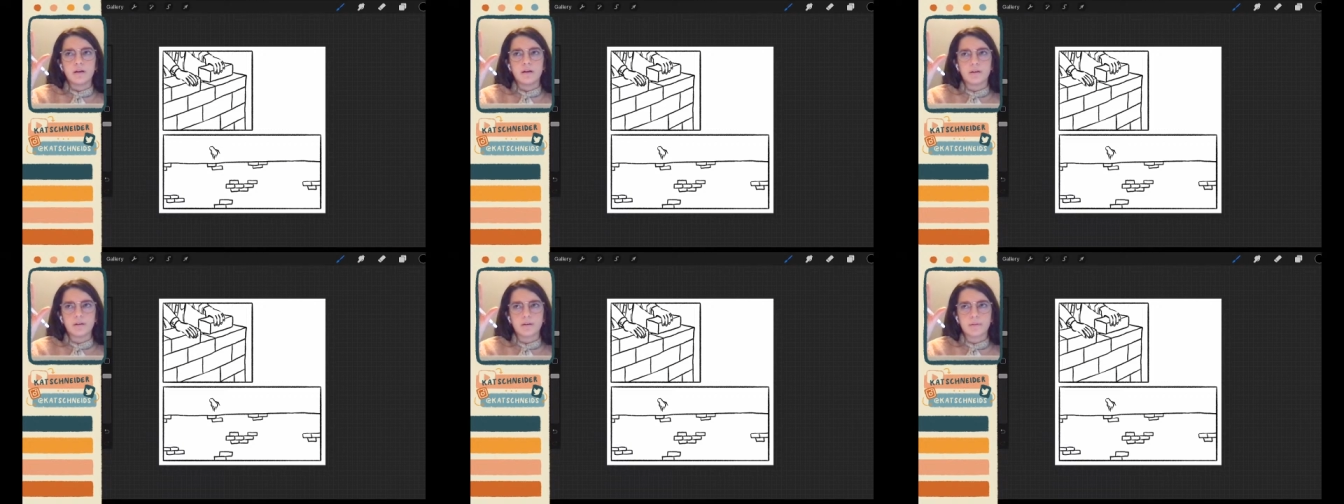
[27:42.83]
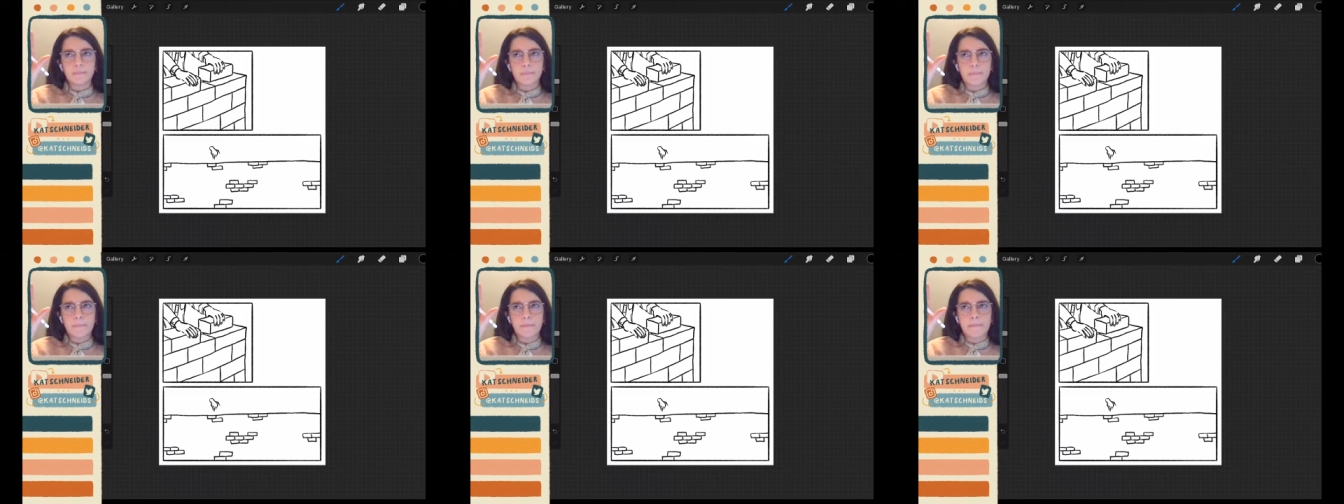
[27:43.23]

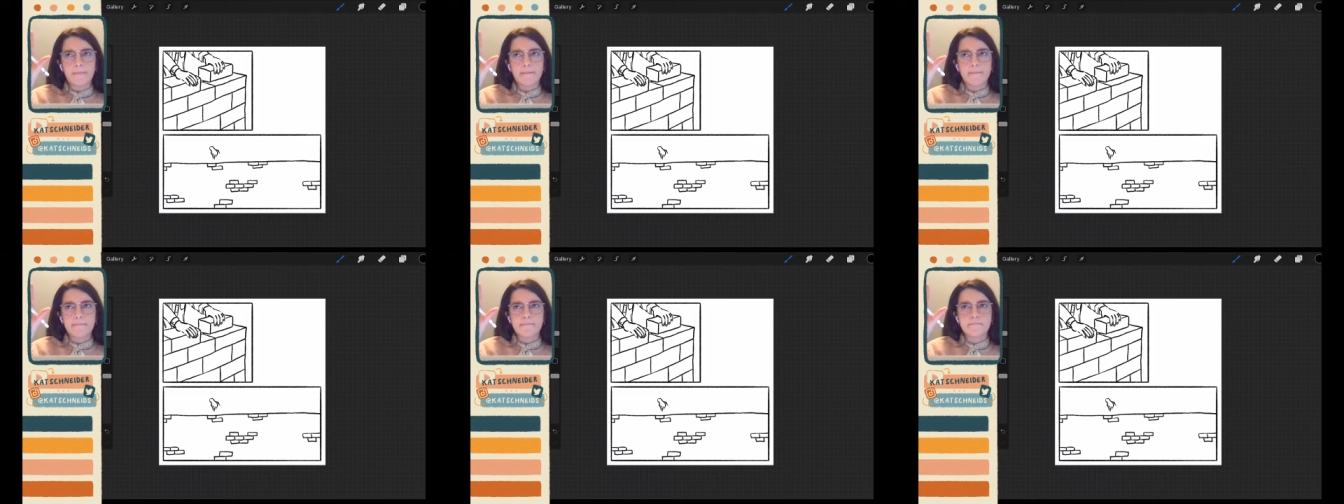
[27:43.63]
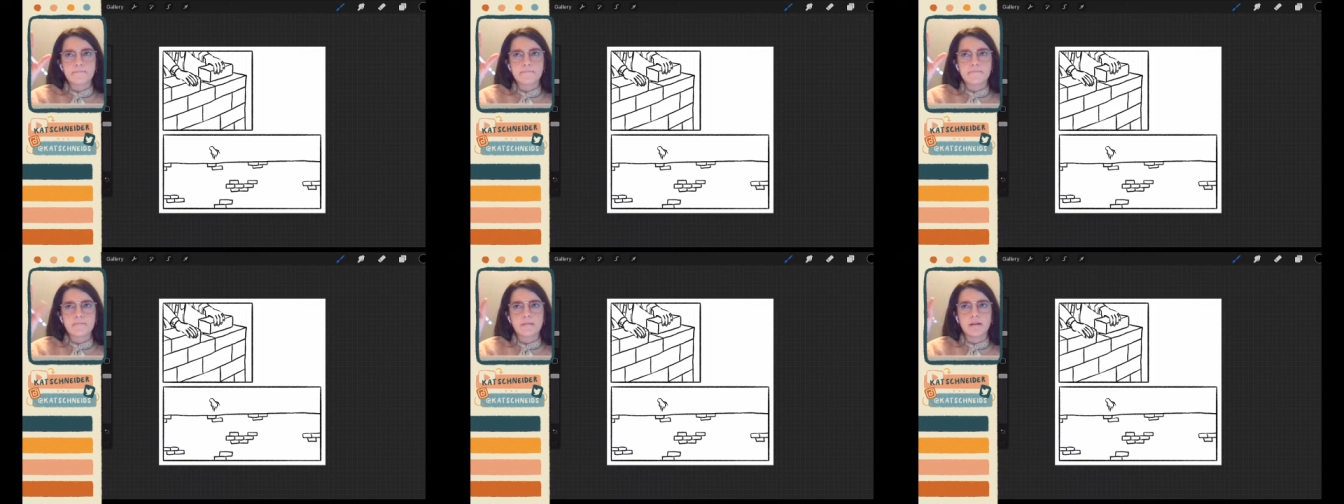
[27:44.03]
Um,
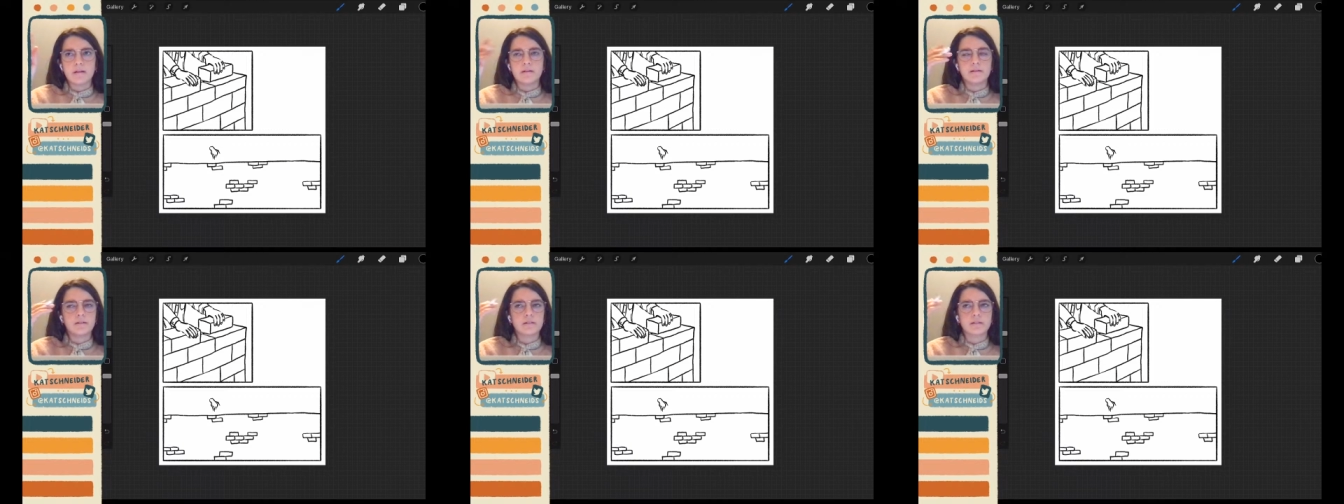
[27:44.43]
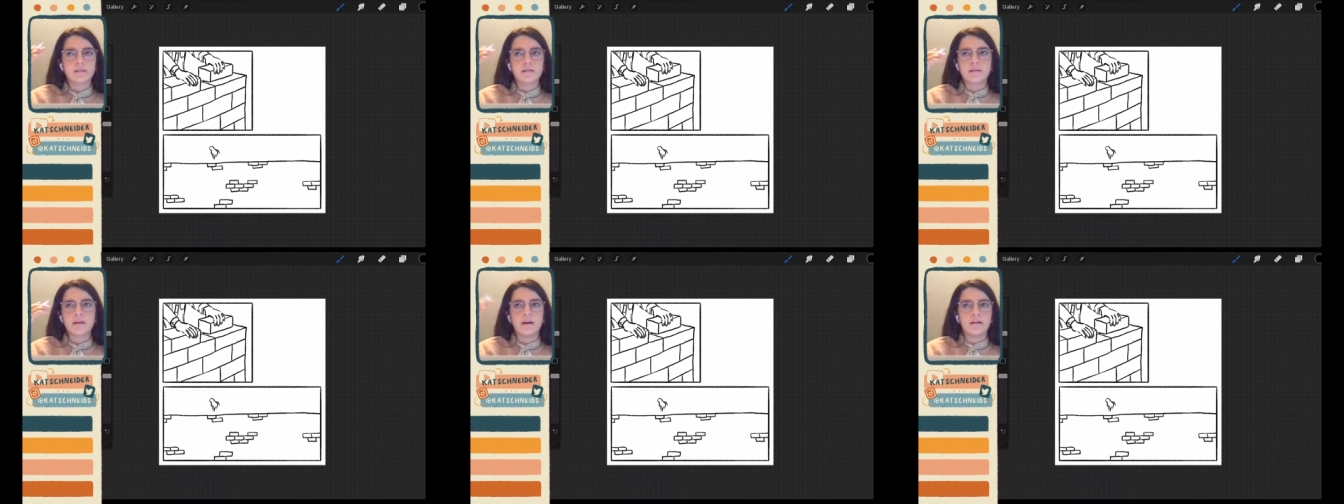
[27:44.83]
and just
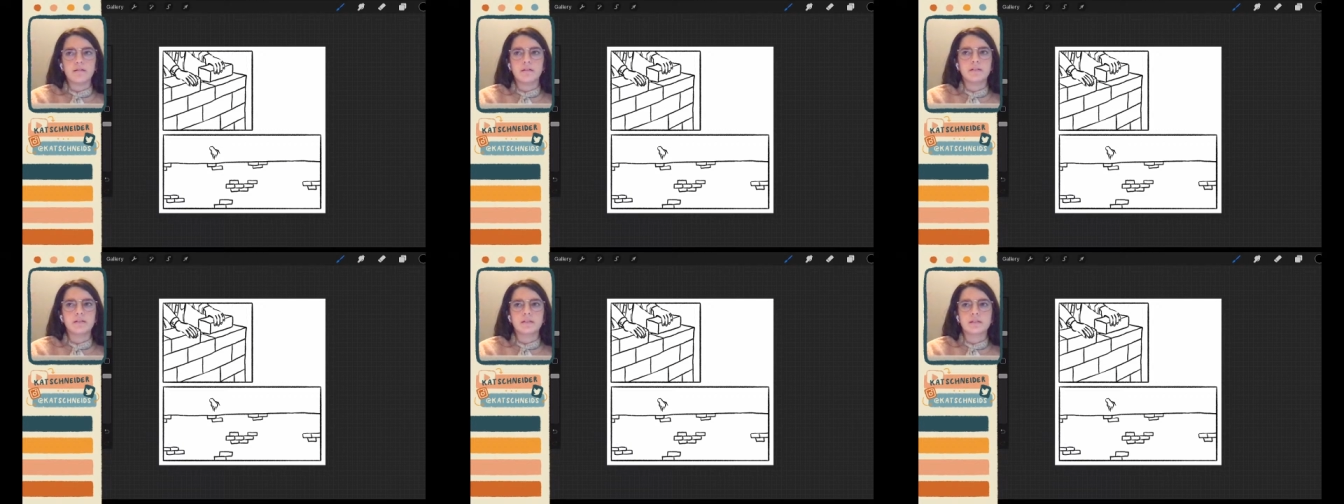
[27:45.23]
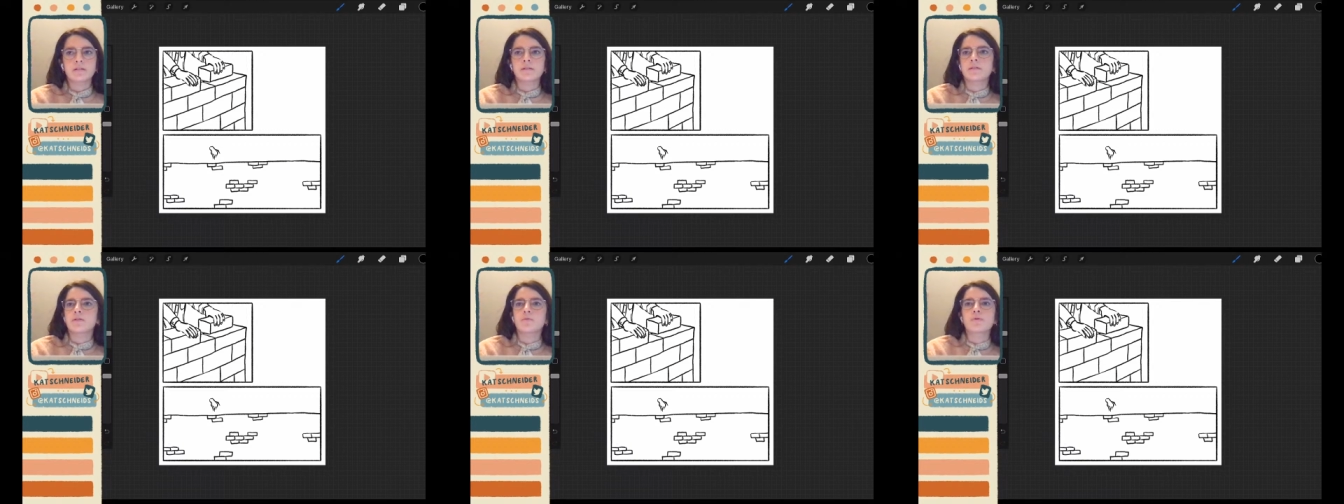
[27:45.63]
yeah, and
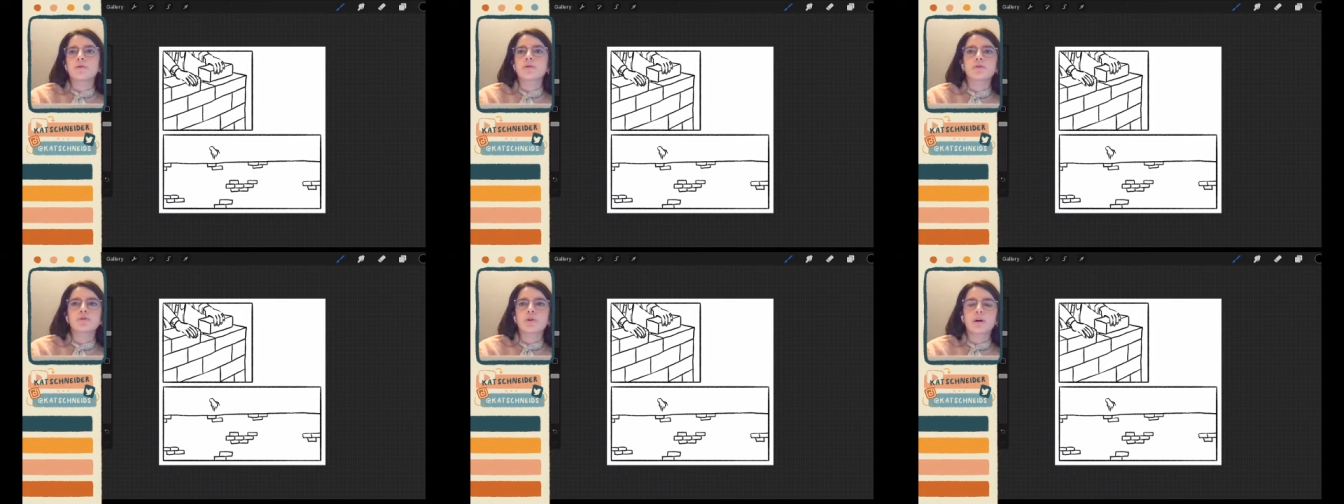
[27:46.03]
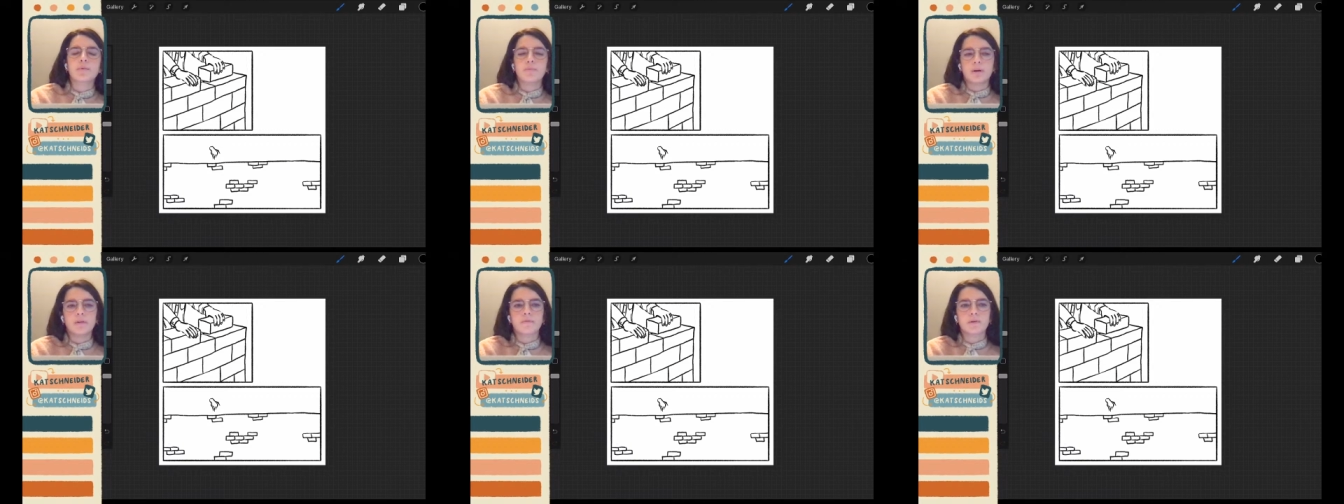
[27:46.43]
just so you can draw
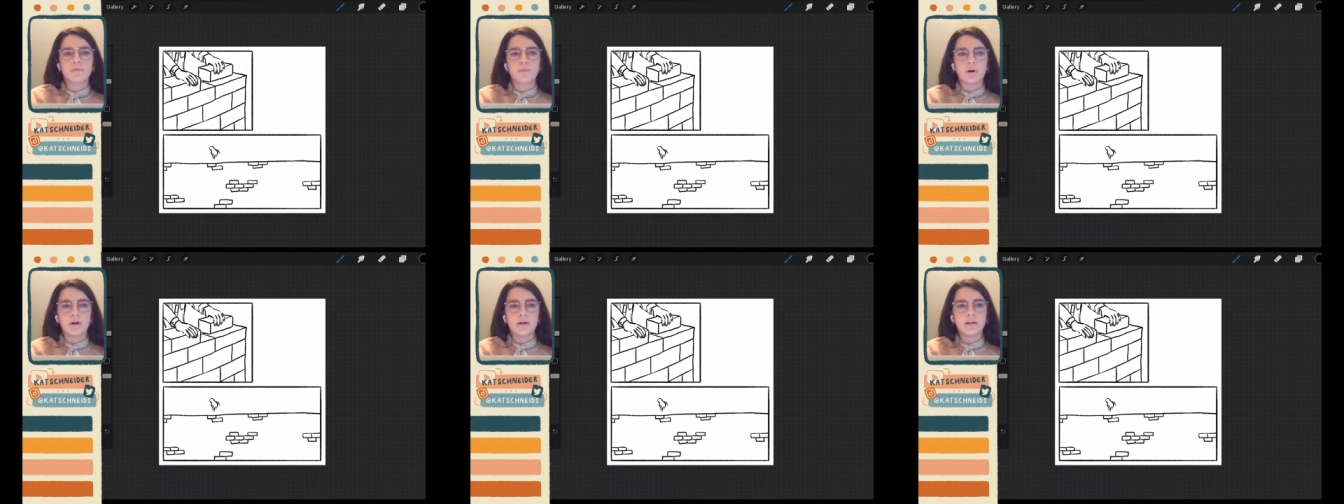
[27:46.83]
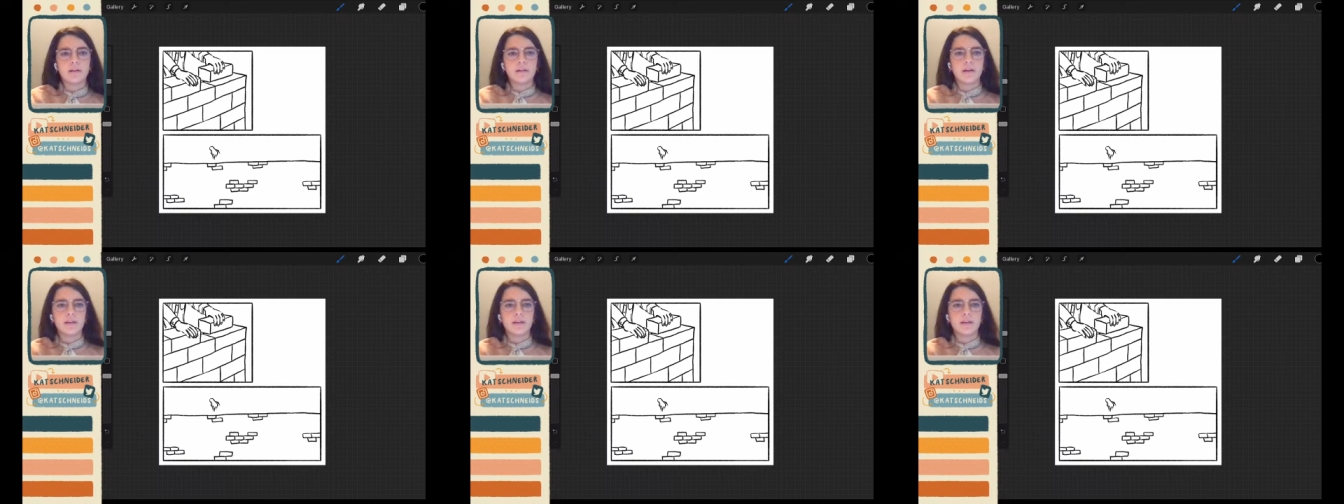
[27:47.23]
it whenever you want,